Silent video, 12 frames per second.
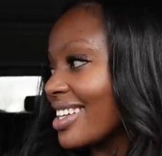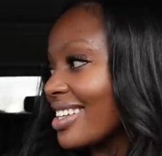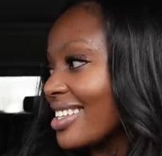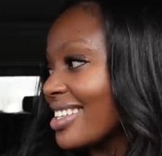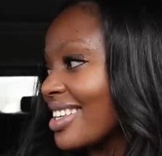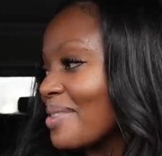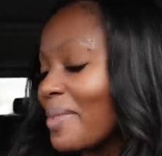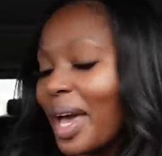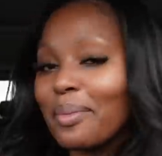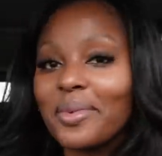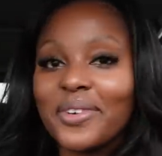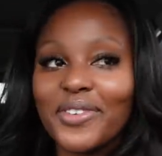Yeah. I'm
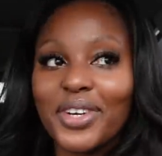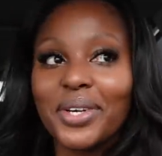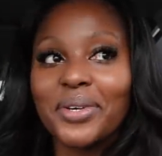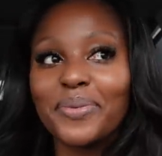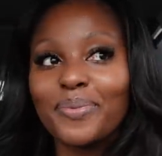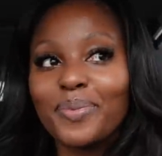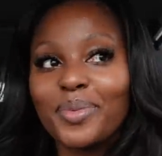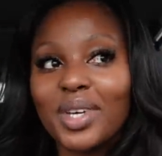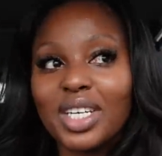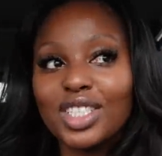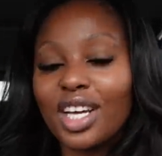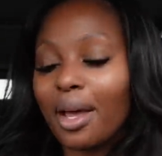happy for you.
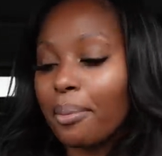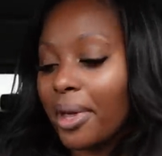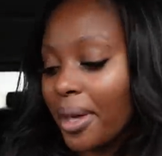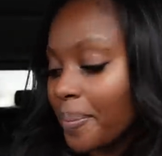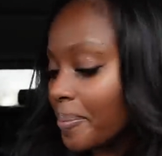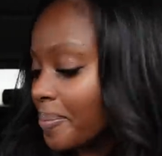Good job, babe.